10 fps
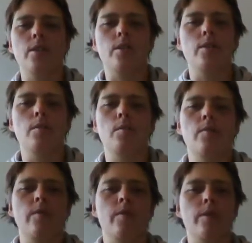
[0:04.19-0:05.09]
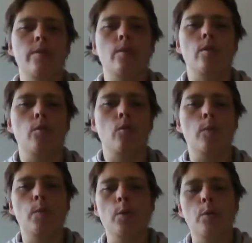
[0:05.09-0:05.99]
to do reviews on all the
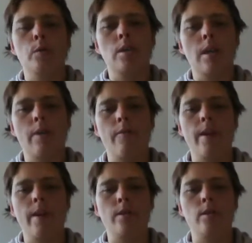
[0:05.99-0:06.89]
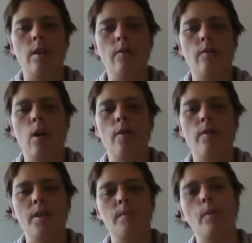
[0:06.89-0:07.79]
books that I've read so far
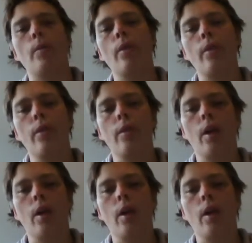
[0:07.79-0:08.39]
this month,